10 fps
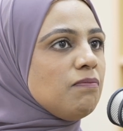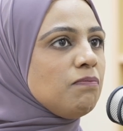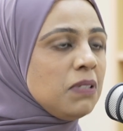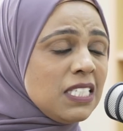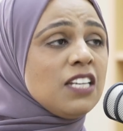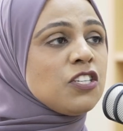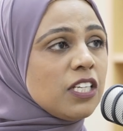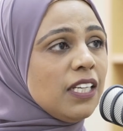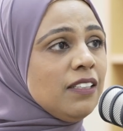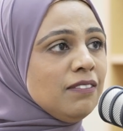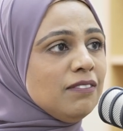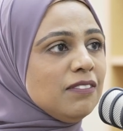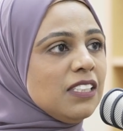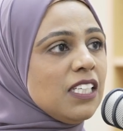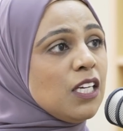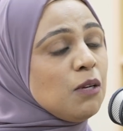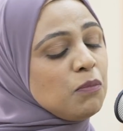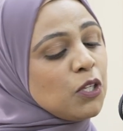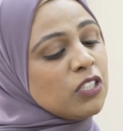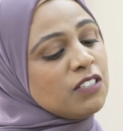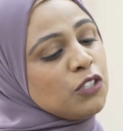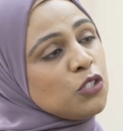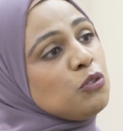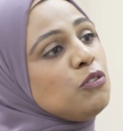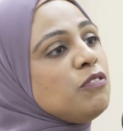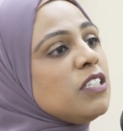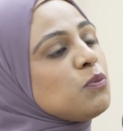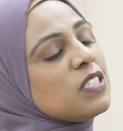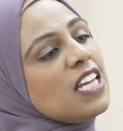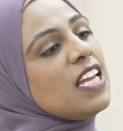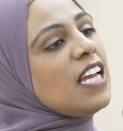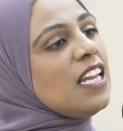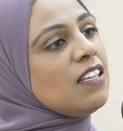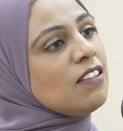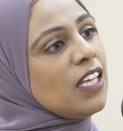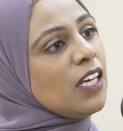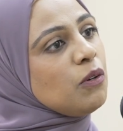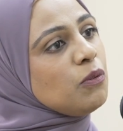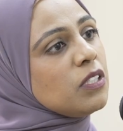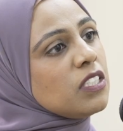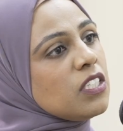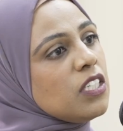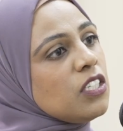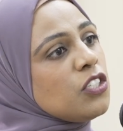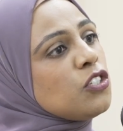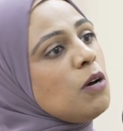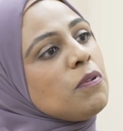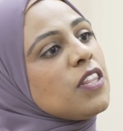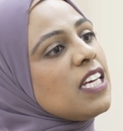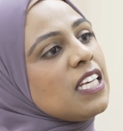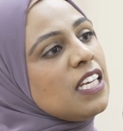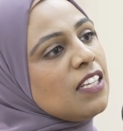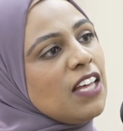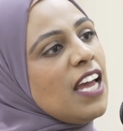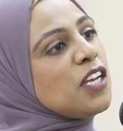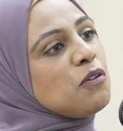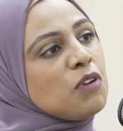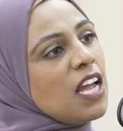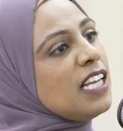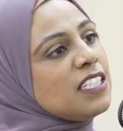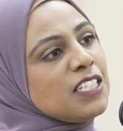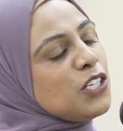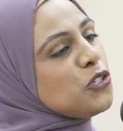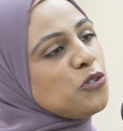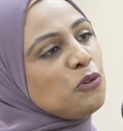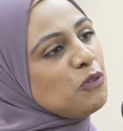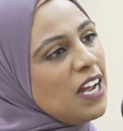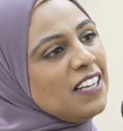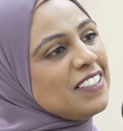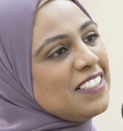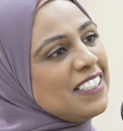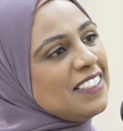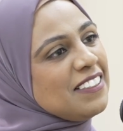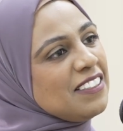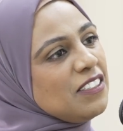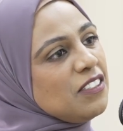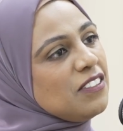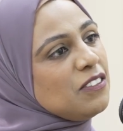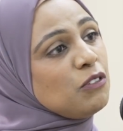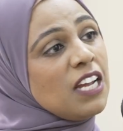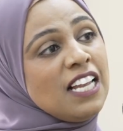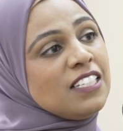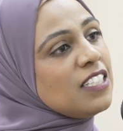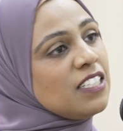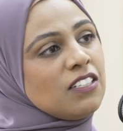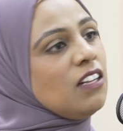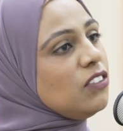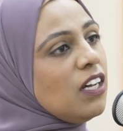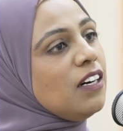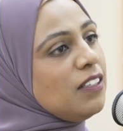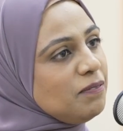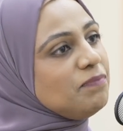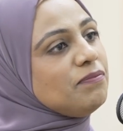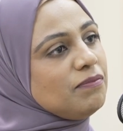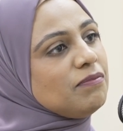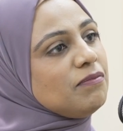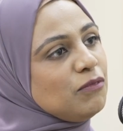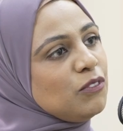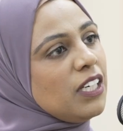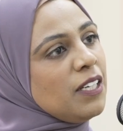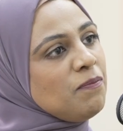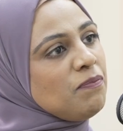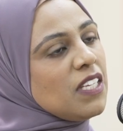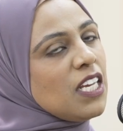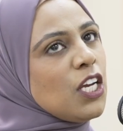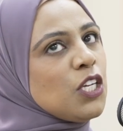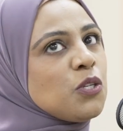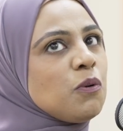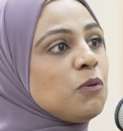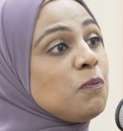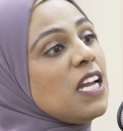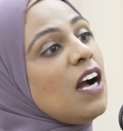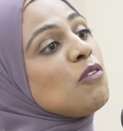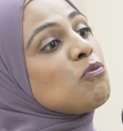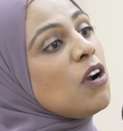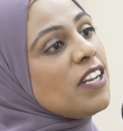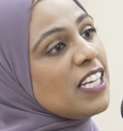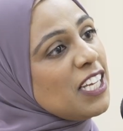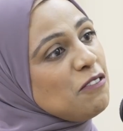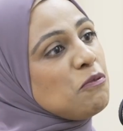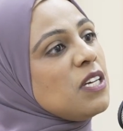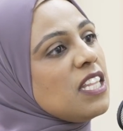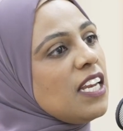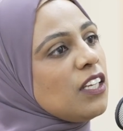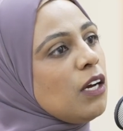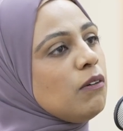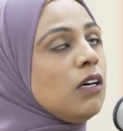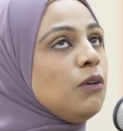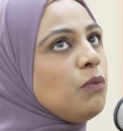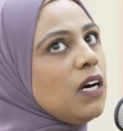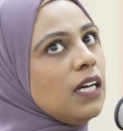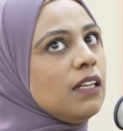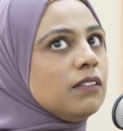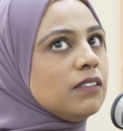potentially, because if the Sufis were saying anything, it was stop thinking that any reality is your reality. Reality is Allah, right? So it would be ironic if we then go, oh, well,